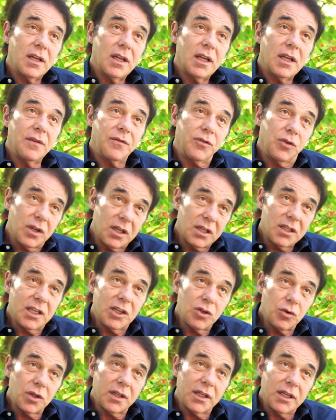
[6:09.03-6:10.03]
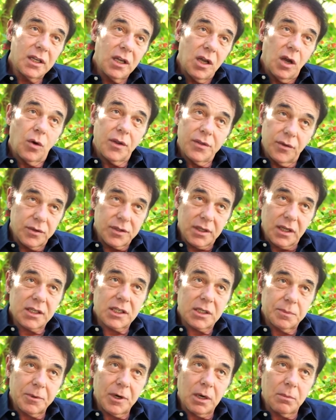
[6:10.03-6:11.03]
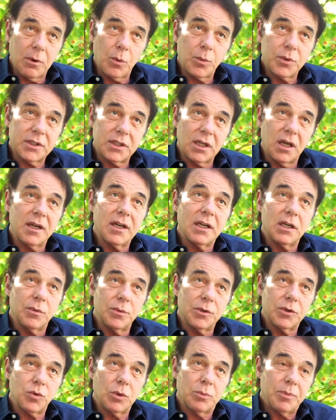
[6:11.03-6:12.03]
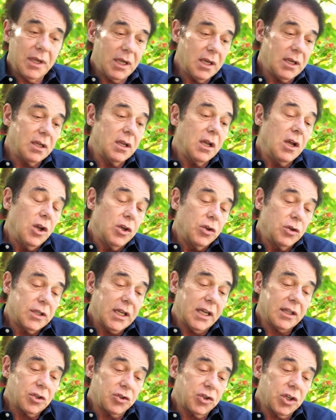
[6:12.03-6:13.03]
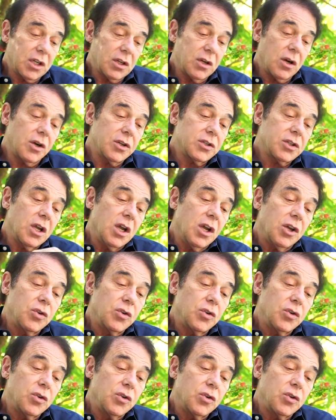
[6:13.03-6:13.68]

if you continually, there's an experiment was done and it was repeated, you take the chicken hearts,